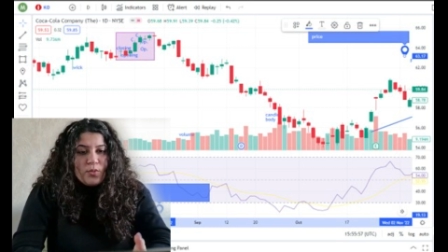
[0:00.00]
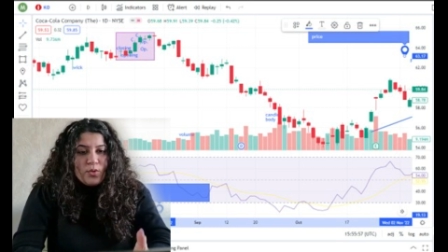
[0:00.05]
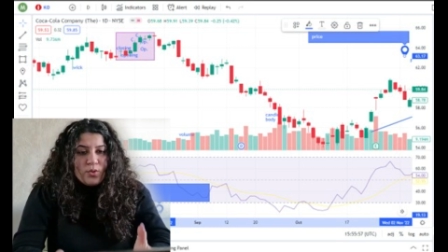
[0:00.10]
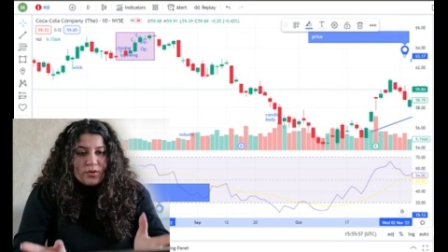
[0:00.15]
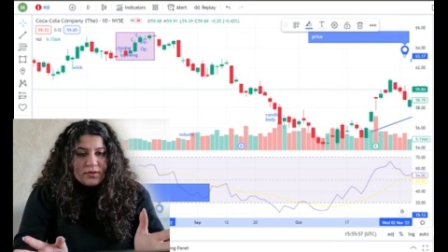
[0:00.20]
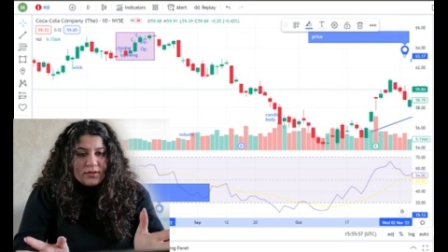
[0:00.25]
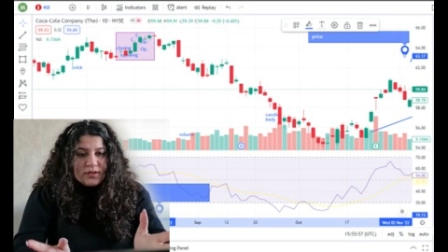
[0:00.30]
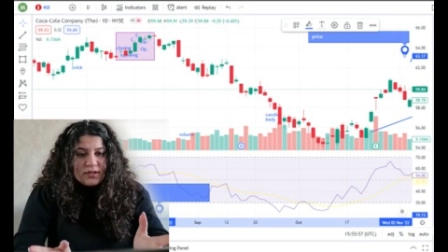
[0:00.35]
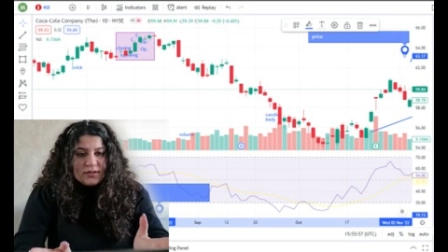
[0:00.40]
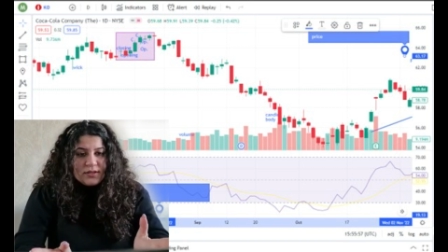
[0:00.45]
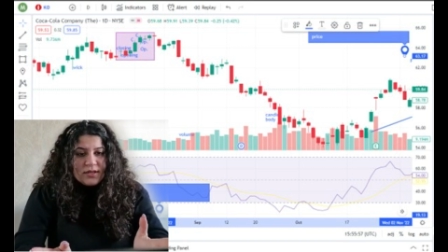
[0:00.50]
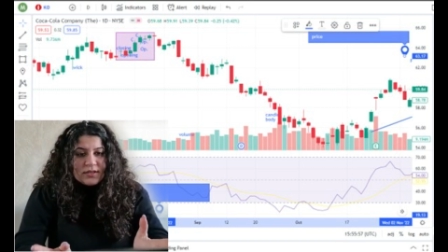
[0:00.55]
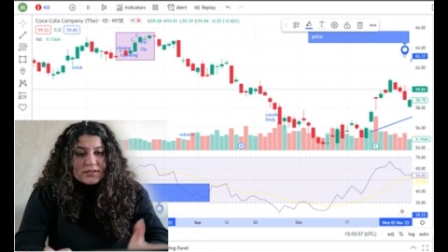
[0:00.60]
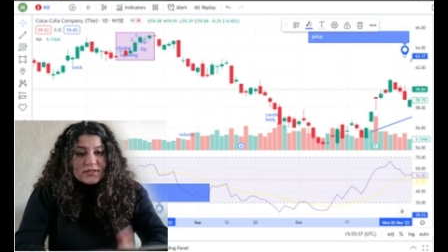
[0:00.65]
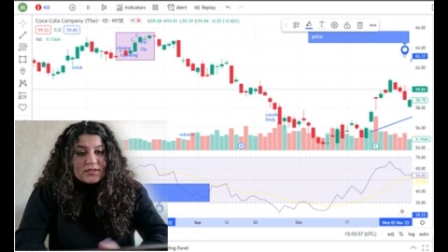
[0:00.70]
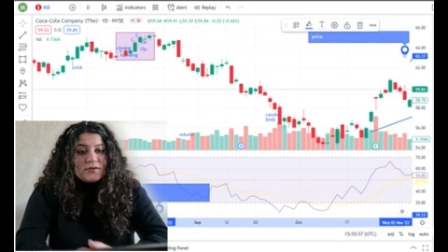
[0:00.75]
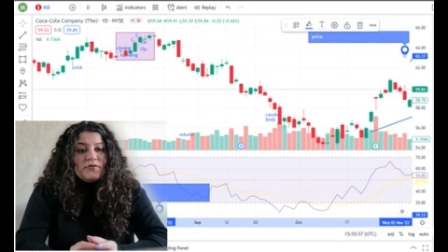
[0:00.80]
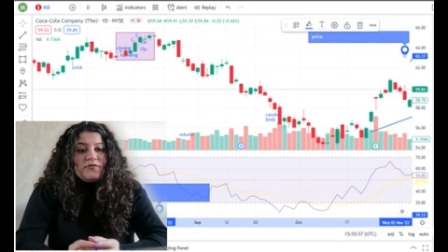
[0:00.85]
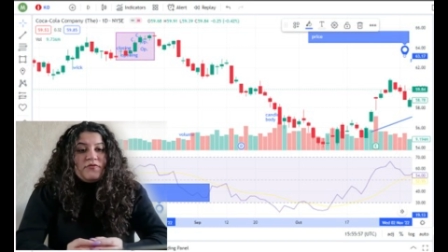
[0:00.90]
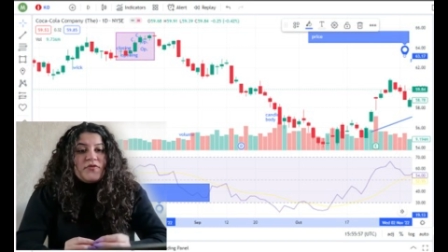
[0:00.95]
more than
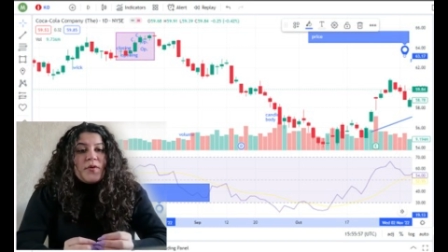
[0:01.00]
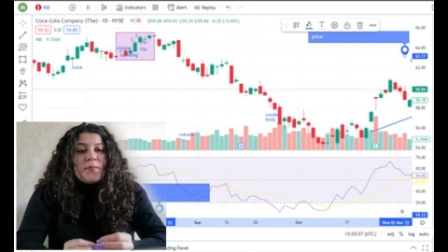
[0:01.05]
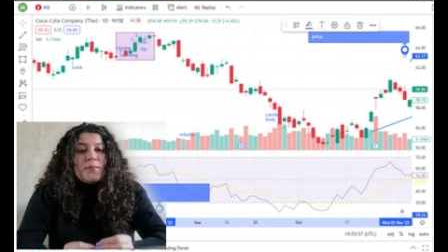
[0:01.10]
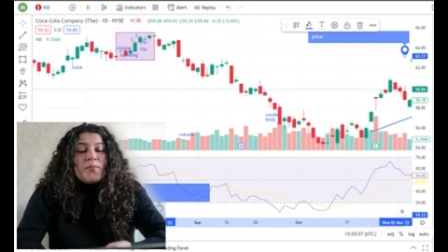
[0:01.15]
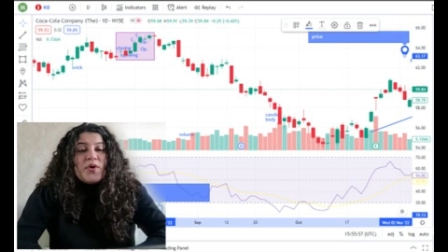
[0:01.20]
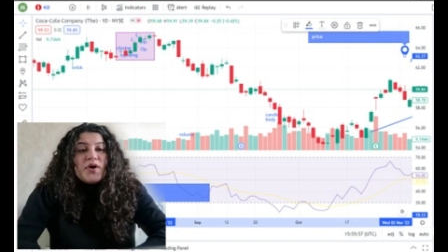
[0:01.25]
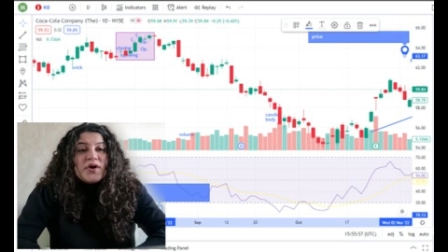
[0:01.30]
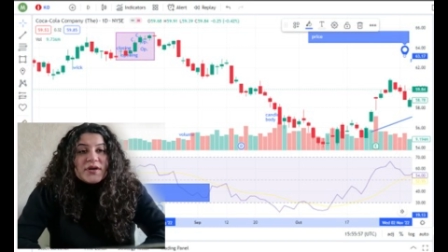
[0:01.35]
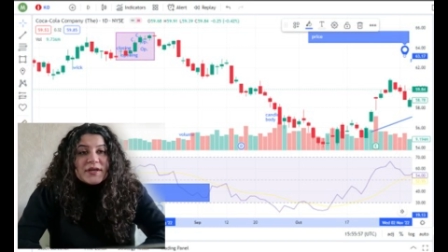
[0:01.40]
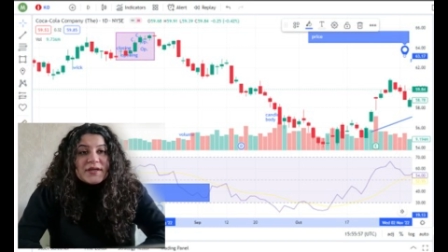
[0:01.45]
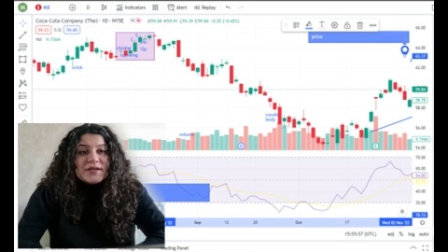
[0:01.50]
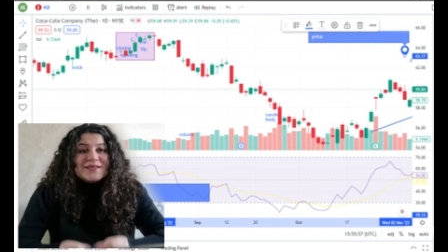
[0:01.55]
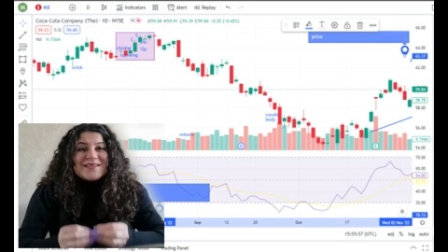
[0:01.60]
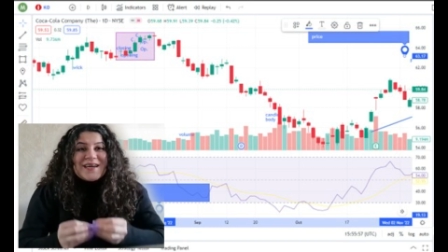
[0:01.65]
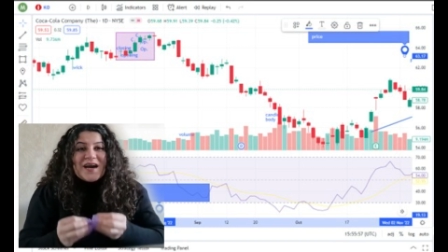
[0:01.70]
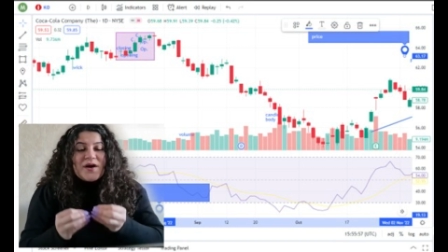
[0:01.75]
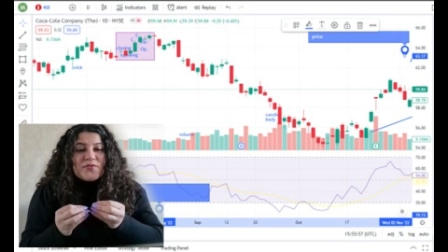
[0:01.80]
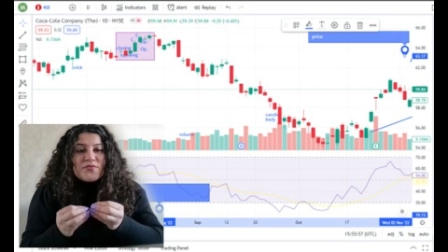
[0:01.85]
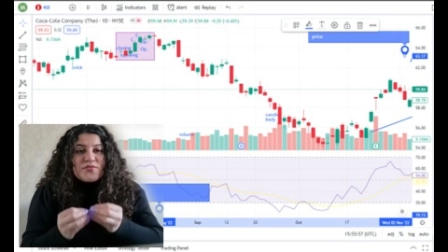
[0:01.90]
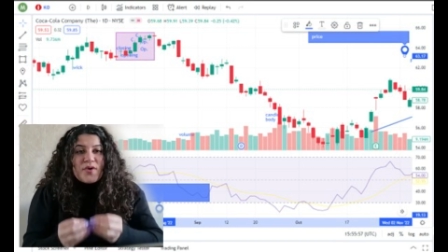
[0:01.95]
that, from markets
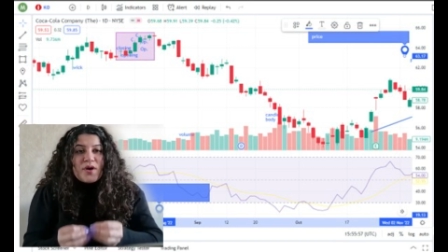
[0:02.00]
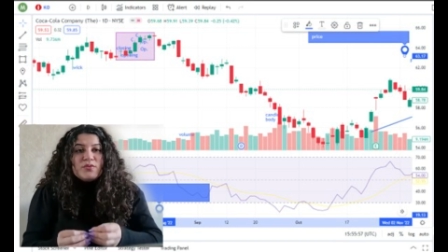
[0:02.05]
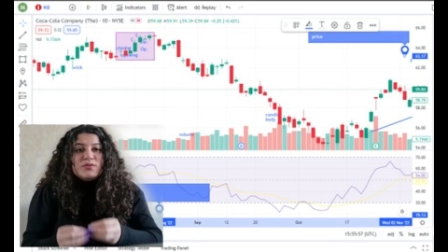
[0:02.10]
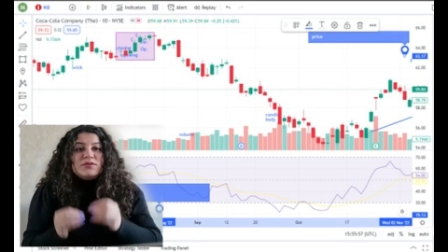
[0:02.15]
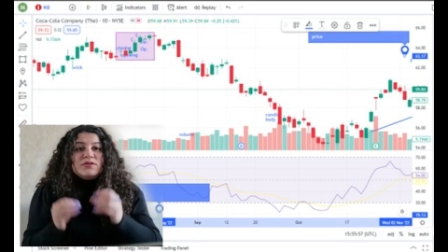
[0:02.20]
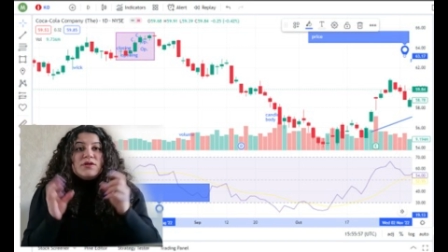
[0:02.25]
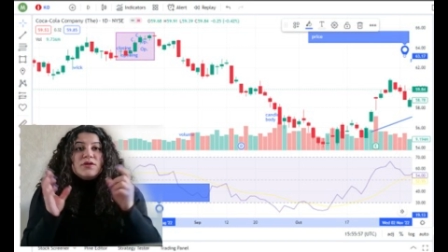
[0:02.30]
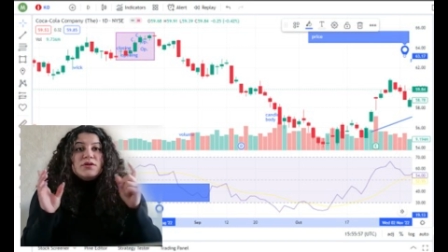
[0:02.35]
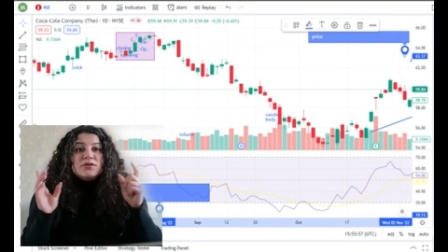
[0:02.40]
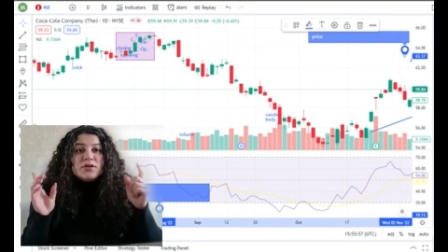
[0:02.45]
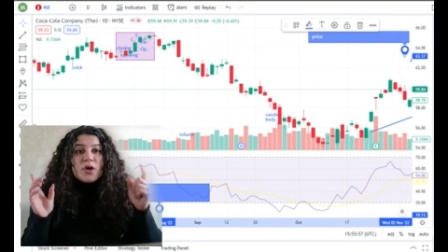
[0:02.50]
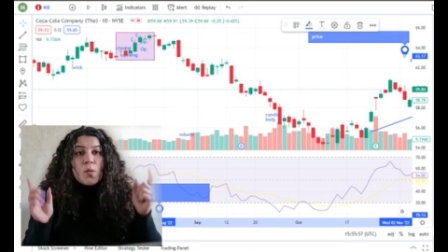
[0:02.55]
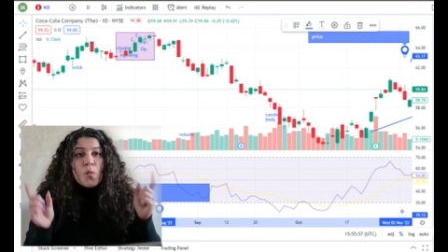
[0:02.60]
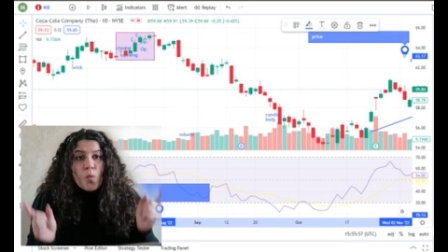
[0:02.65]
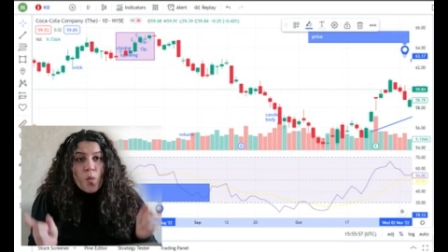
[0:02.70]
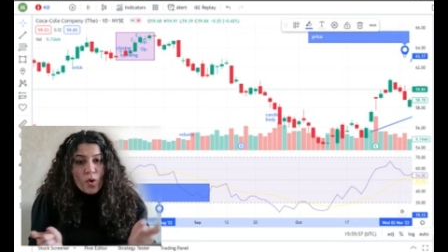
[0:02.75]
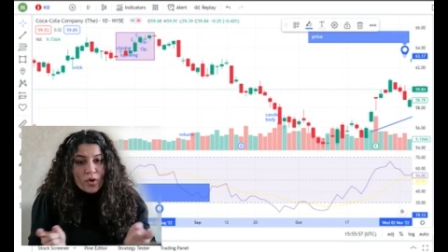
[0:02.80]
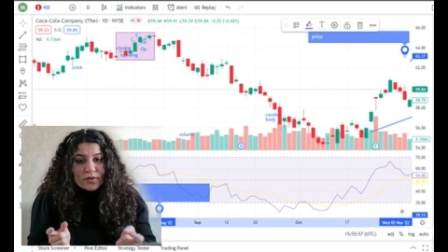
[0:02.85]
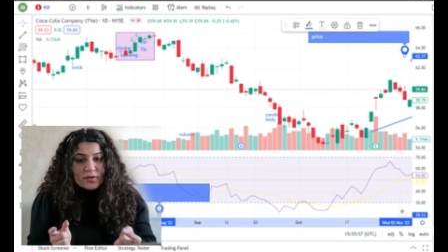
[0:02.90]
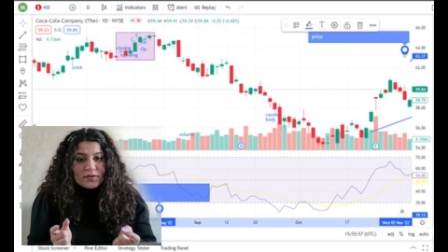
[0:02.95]
around the
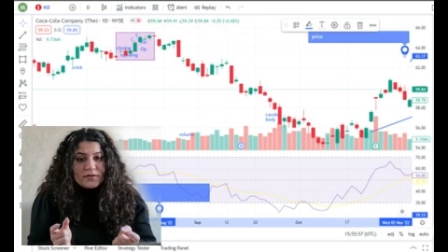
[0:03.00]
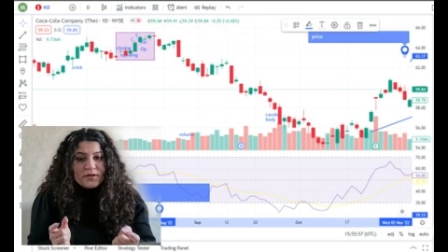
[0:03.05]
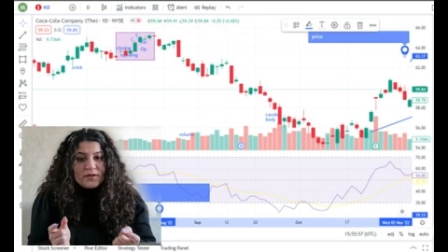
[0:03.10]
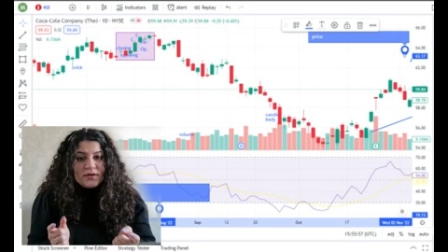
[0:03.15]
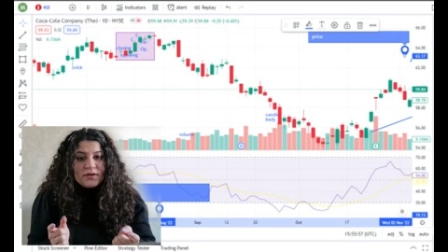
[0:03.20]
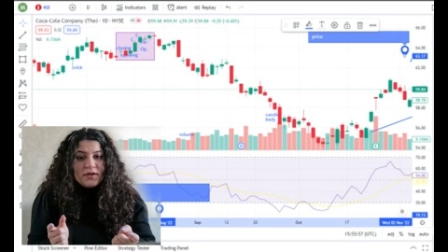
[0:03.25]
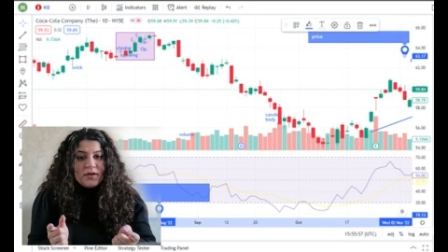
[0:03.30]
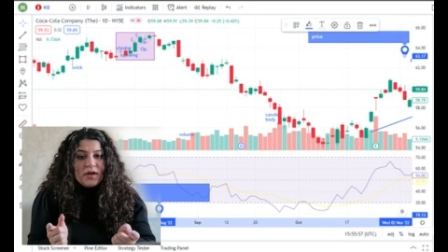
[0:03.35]
world.